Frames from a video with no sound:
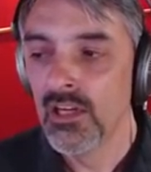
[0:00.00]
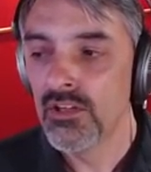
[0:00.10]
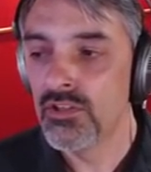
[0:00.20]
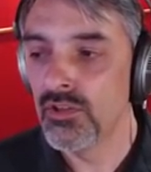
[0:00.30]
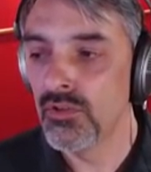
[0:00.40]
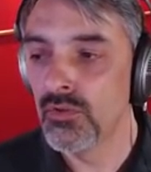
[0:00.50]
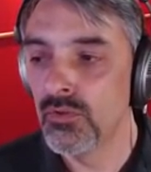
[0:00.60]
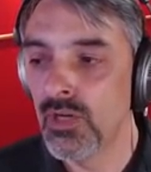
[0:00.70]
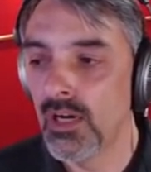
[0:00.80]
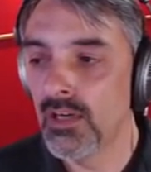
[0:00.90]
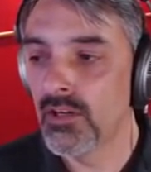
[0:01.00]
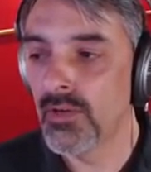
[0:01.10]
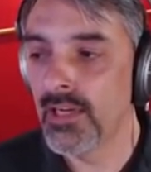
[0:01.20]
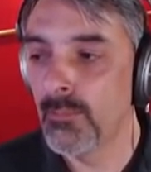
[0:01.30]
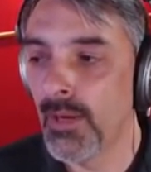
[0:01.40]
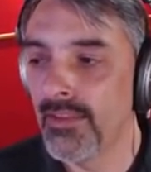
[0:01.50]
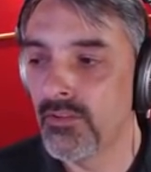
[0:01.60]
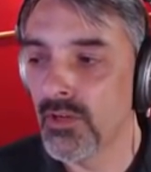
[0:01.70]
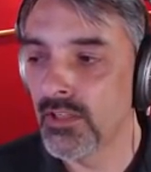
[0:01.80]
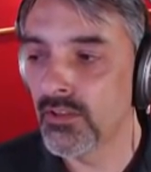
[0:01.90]
to uh, created by the
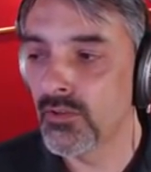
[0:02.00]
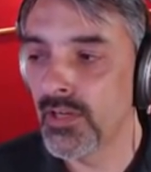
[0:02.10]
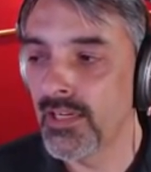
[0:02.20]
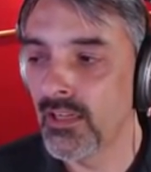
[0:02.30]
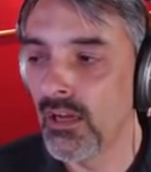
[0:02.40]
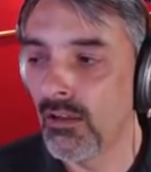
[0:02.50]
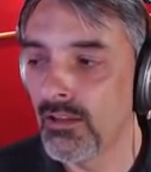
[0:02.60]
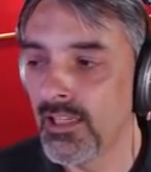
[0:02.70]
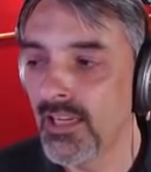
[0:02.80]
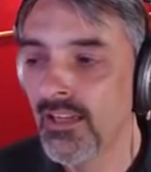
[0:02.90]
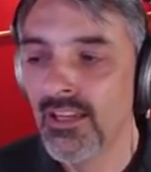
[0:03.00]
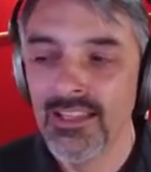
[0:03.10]
drug to create a colony.